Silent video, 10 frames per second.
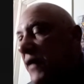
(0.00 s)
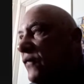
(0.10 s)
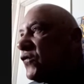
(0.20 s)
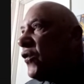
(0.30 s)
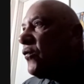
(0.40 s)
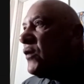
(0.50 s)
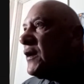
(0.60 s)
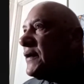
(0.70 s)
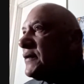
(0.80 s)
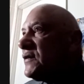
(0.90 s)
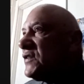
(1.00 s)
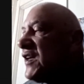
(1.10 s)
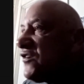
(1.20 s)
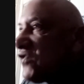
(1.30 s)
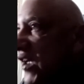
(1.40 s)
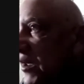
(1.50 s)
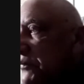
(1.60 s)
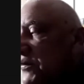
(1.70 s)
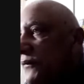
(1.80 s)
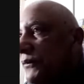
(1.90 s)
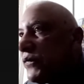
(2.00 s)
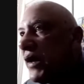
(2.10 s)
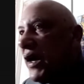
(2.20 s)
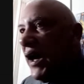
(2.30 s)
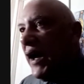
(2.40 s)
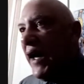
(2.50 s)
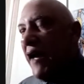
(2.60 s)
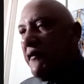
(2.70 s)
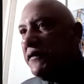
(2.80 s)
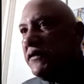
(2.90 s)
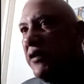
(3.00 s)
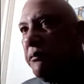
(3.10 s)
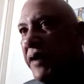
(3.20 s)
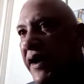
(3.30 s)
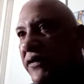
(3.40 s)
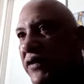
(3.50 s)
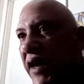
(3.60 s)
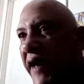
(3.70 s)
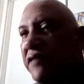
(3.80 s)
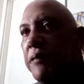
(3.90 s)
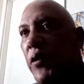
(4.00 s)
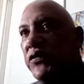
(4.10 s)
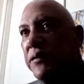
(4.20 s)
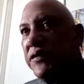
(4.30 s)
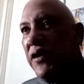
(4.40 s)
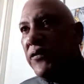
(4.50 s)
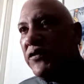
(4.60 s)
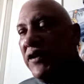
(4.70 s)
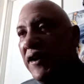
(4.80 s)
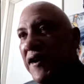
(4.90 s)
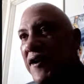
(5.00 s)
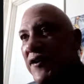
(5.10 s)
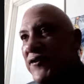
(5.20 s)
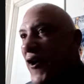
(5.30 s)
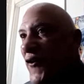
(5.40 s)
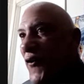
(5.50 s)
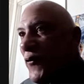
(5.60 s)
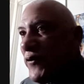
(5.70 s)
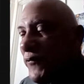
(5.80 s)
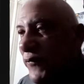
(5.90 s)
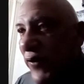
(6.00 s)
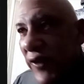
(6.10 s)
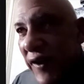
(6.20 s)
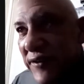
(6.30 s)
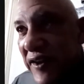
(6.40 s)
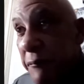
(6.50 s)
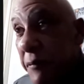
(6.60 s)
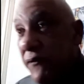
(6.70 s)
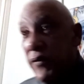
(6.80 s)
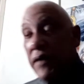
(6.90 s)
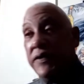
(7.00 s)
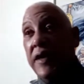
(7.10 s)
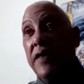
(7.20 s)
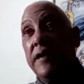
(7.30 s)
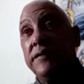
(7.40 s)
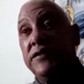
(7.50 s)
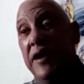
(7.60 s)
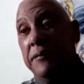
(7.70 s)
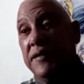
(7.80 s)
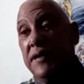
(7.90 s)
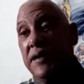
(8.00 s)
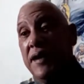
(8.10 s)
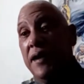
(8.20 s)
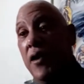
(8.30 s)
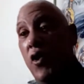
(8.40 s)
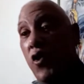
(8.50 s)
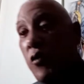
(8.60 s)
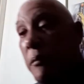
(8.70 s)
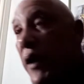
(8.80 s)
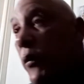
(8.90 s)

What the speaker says: So these teams are having some players expose themselves, not only for their team, but for the other teams in the league who might